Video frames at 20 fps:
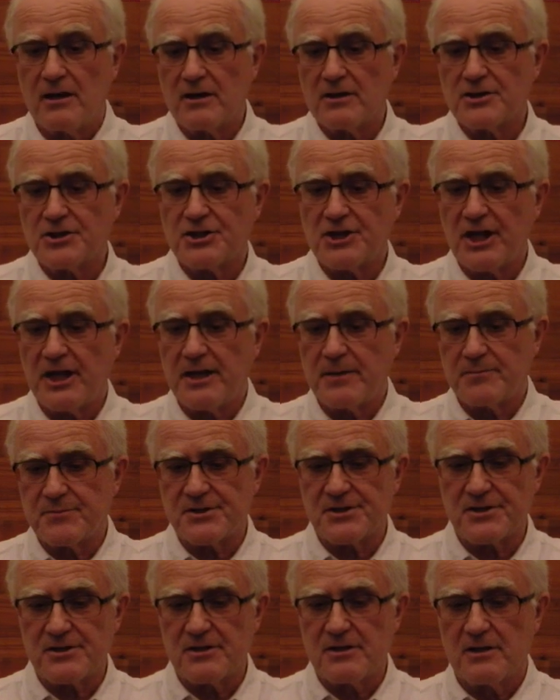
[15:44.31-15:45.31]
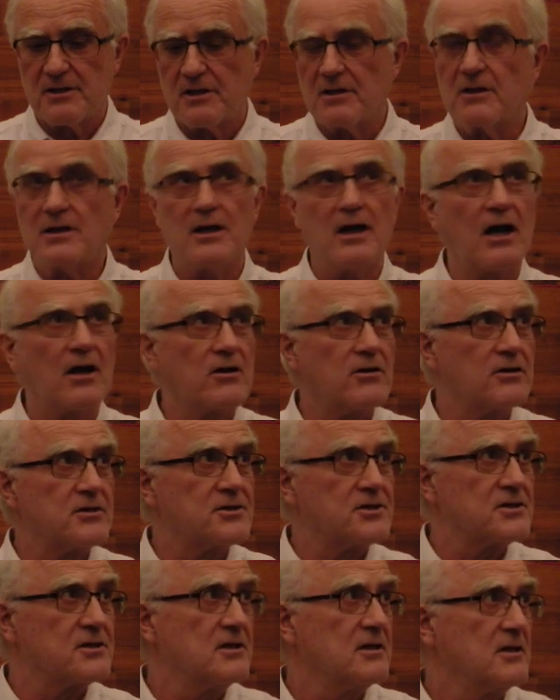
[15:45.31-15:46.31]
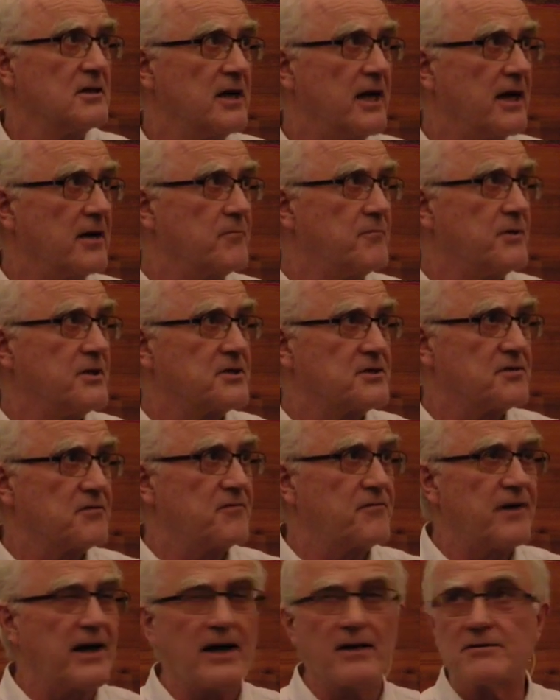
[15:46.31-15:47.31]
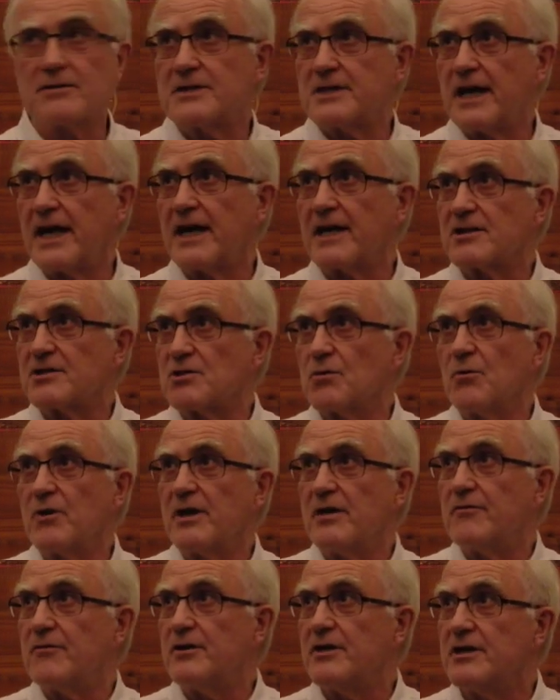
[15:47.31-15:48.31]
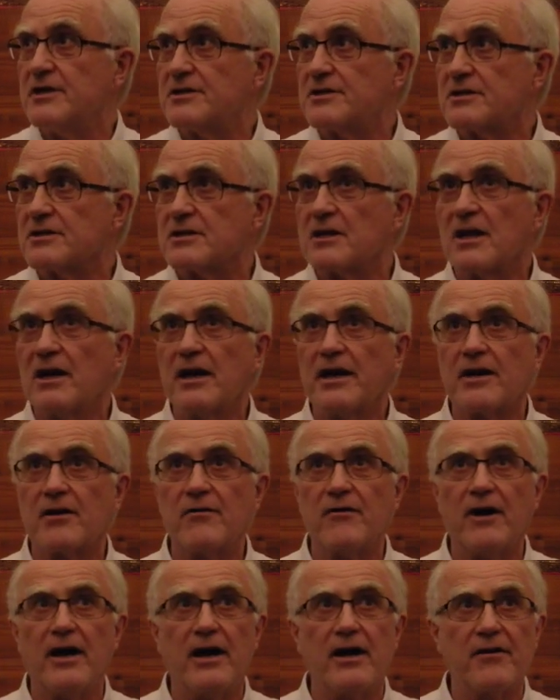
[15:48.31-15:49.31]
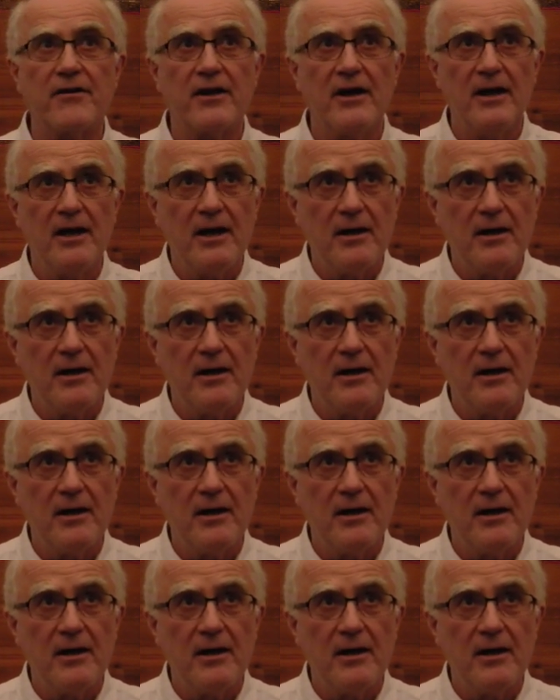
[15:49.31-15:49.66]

shapes and colours and bits of found text or whatever it is that's lying around.